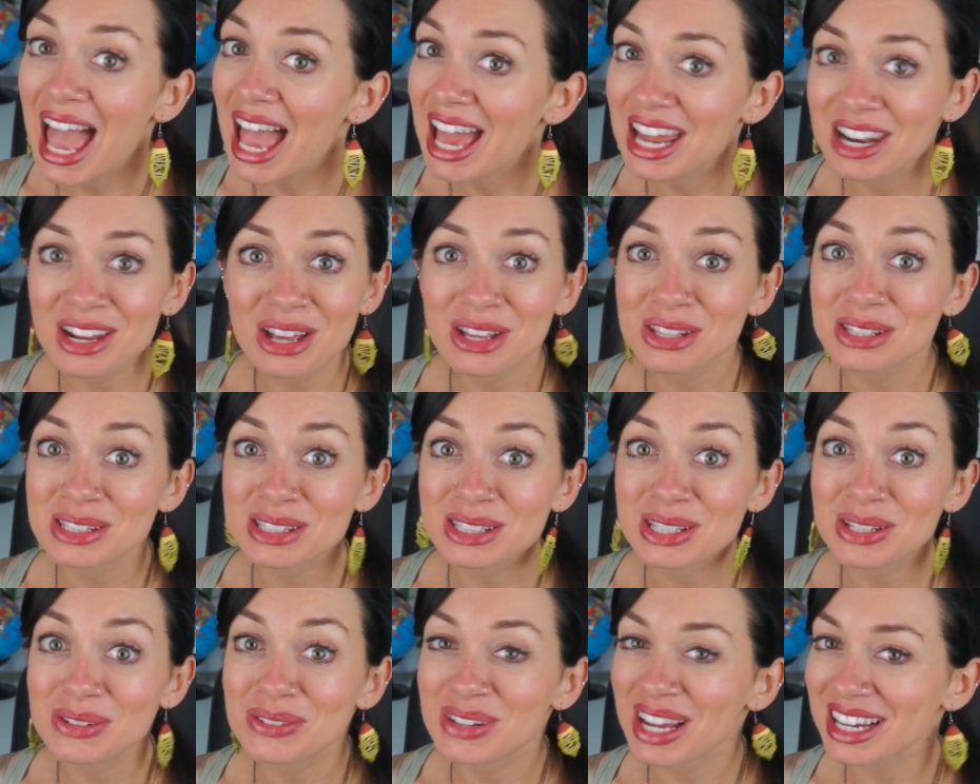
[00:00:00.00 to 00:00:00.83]
And I'll
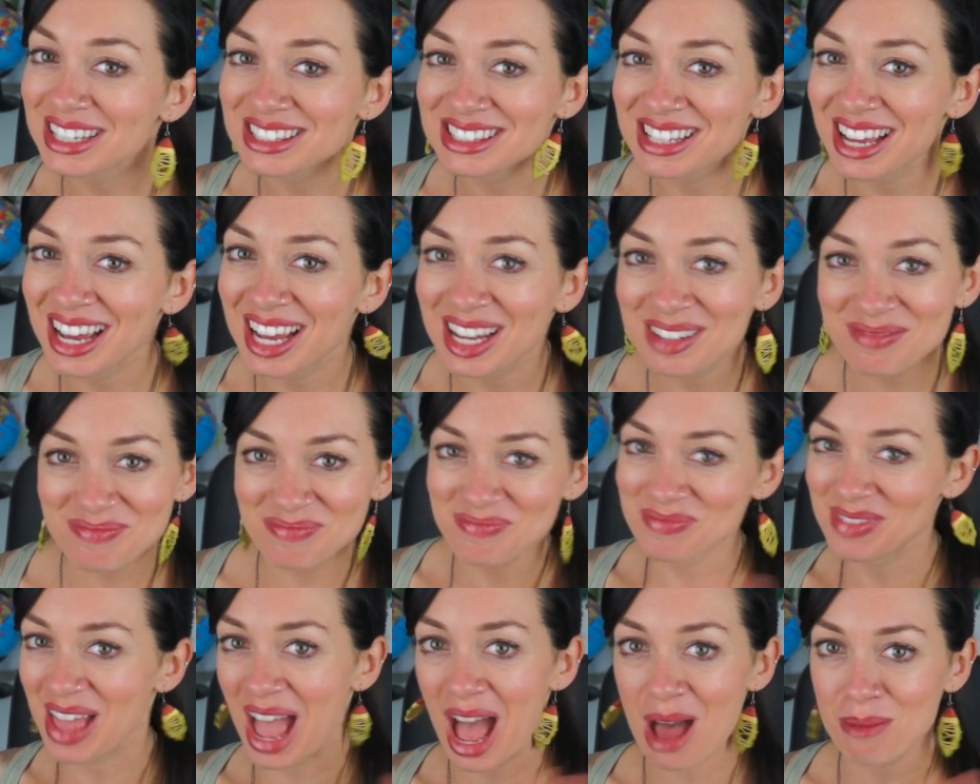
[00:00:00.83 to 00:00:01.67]
see you next time.
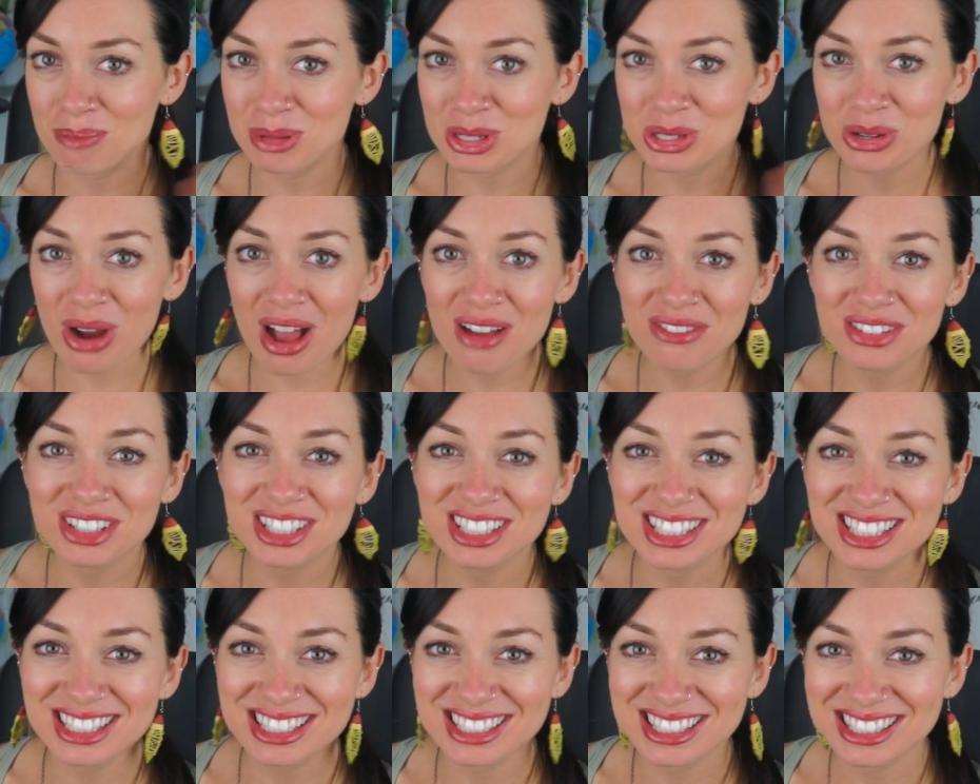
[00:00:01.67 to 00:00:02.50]
Happy
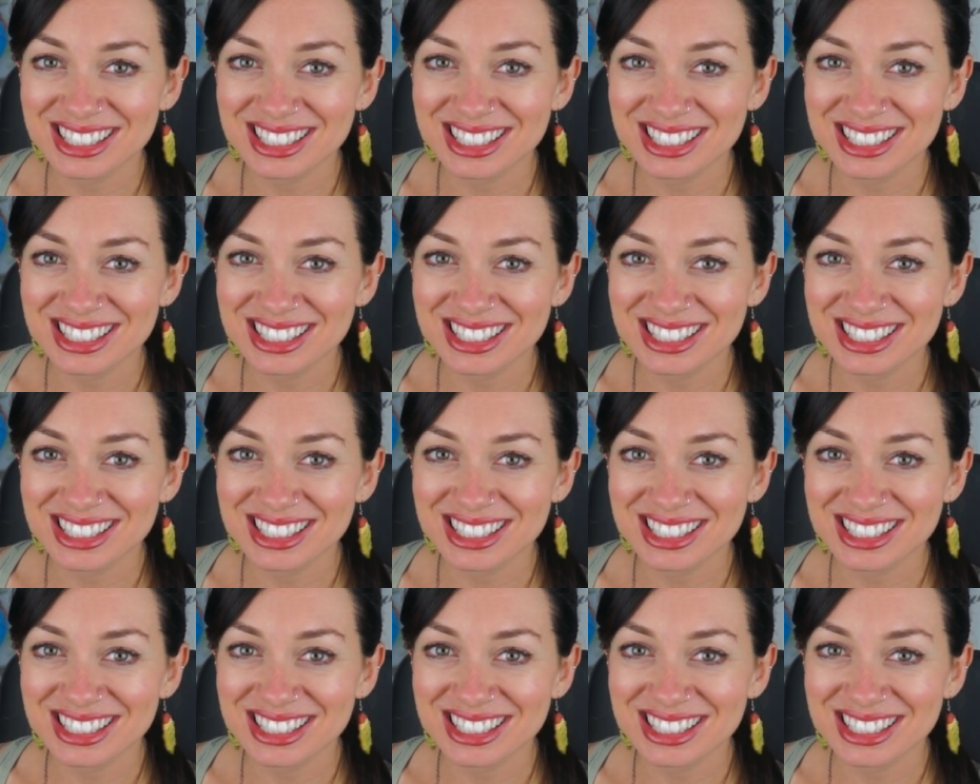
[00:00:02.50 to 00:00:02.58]
travels!